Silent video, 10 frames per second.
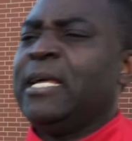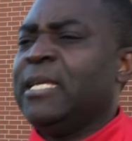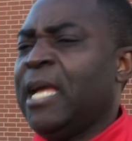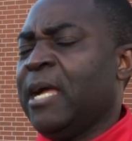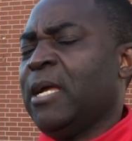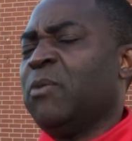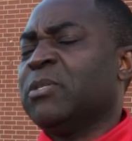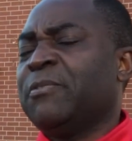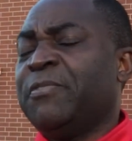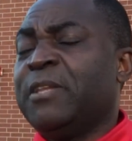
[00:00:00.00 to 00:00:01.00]
I
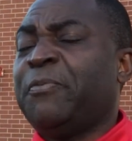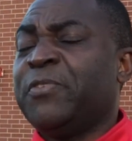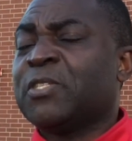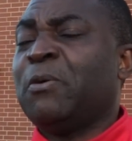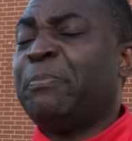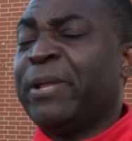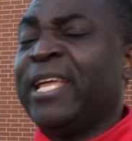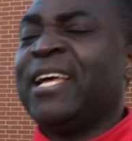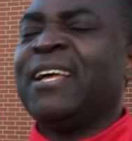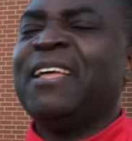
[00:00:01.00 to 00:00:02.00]
was a very physical
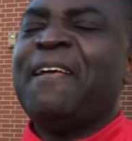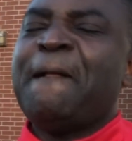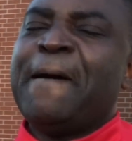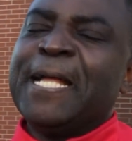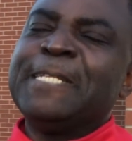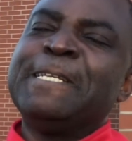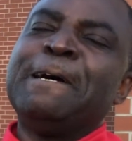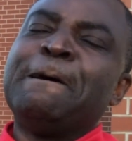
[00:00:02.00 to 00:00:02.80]
player, and